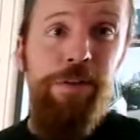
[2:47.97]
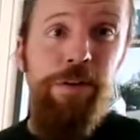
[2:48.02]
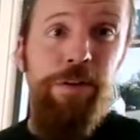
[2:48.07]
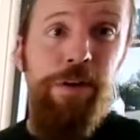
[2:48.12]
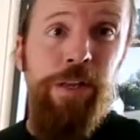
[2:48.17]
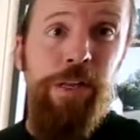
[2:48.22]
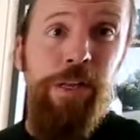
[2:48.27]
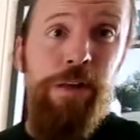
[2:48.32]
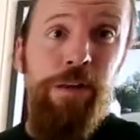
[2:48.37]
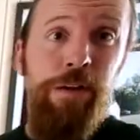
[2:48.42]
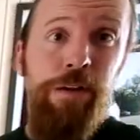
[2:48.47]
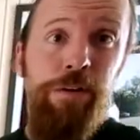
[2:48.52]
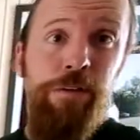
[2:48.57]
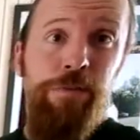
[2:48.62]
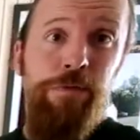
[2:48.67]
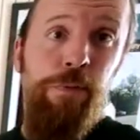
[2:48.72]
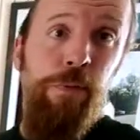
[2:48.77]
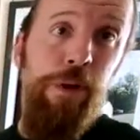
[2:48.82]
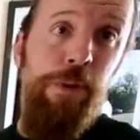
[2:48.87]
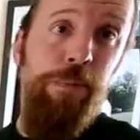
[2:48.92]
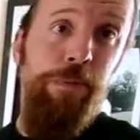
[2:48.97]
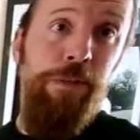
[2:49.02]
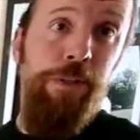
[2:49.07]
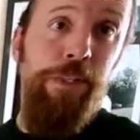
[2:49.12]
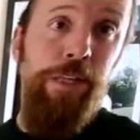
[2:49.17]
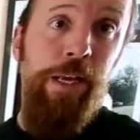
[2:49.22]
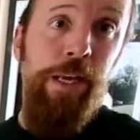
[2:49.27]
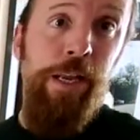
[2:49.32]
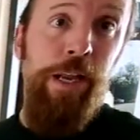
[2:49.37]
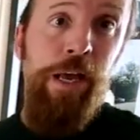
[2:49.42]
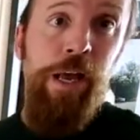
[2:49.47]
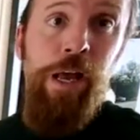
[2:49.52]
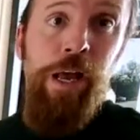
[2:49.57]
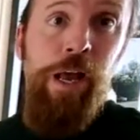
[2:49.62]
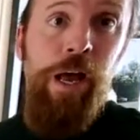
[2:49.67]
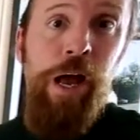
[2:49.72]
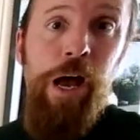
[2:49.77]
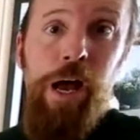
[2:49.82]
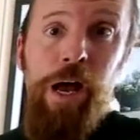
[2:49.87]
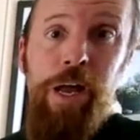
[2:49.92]
30, 40%.
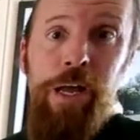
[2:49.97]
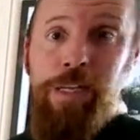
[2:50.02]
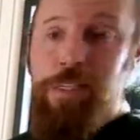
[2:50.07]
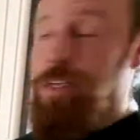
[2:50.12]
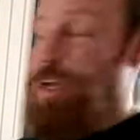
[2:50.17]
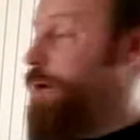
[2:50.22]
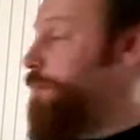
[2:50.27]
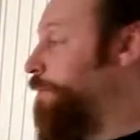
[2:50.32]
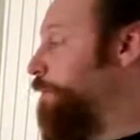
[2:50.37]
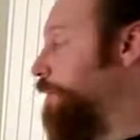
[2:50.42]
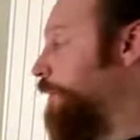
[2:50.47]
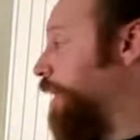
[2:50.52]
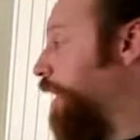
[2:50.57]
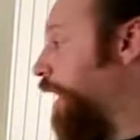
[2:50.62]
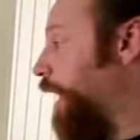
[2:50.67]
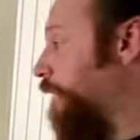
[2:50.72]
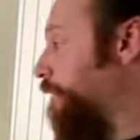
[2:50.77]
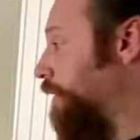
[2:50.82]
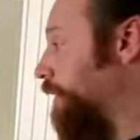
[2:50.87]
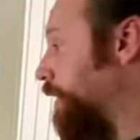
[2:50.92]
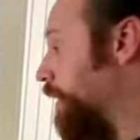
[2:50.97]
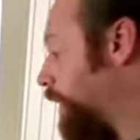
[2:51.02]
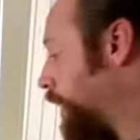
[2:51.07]
Uh, it's almost like having